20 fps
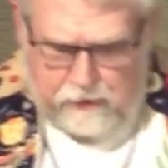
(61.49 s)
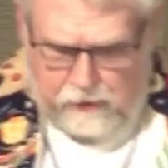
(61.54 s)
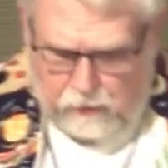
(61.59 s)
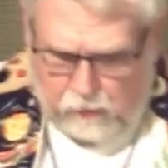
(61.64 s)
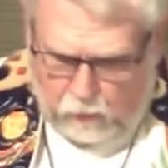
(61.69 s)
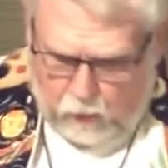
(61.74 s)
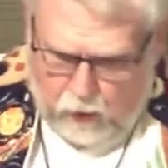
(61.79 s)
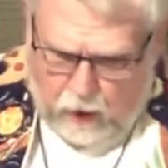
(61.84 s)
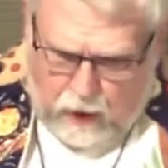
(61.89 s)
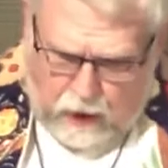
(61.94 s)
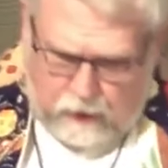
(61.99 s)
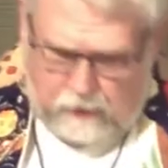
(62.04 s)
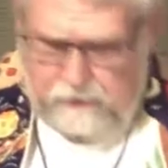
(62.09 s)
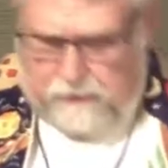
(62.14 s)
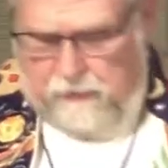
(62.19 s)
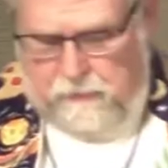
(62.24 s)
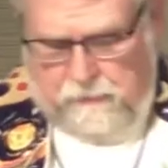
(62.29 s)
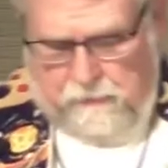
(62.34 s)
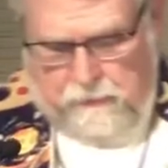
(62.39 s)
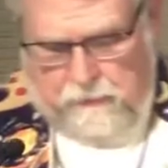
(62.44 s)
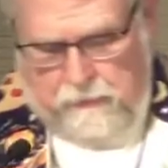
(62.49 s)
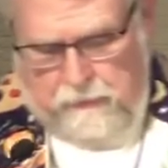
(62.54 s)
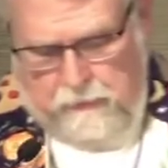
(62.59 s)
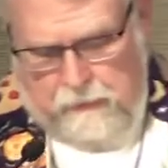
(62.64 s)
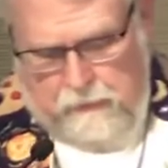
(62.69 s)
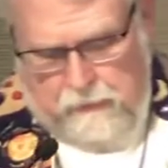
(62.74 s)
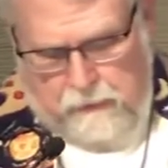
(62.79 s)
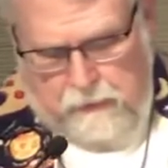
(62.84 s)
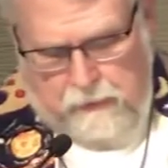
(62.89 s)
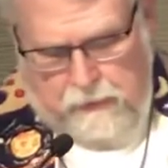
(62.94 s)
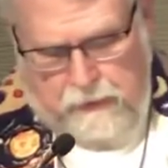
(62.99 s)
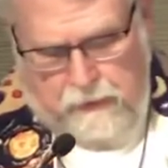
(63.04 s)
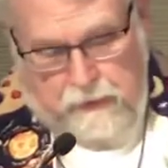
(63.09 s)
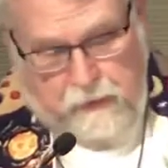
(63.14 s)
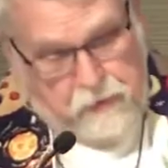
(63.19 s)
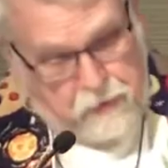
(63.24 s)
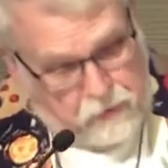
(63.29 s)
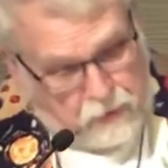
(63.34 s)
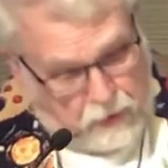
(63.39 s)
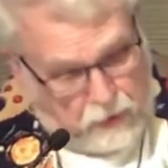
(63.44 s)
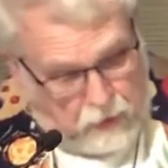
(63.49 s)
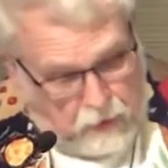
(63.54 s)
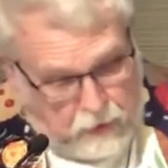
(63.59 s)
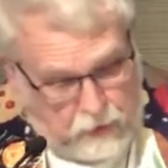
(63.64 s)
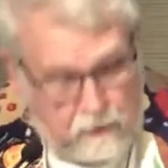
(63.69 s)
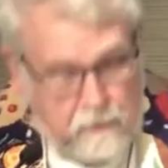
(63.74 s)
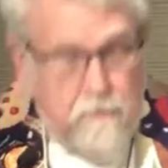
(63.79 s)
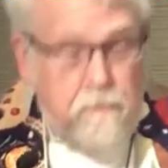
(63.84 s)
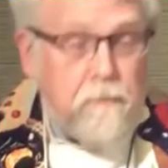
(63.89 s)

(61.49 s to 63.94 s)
he walked, and he saw